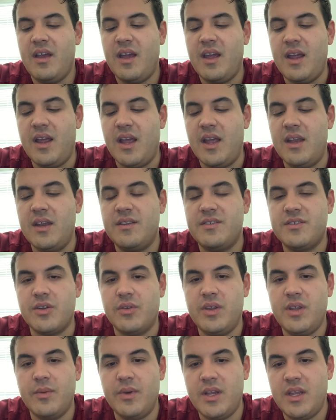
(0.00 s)
And so
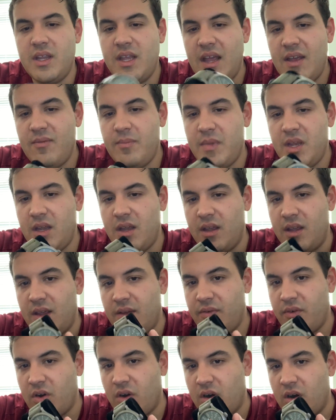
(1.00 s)
when he gave me a
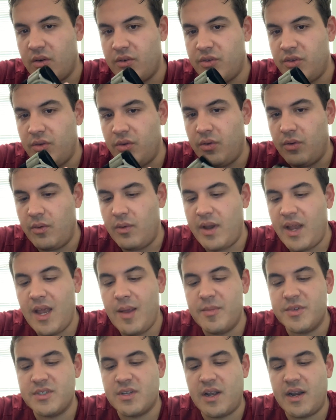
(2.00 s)
gift card to
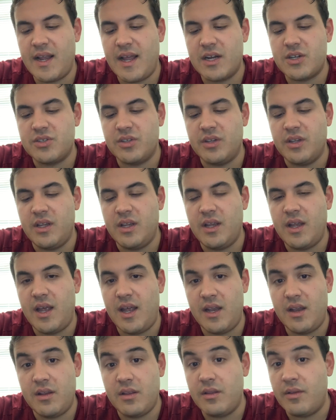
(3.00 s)
Amazon, actually,
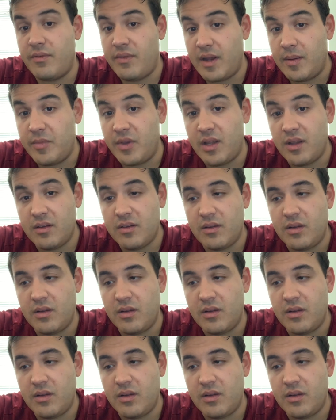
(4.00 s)
and the family,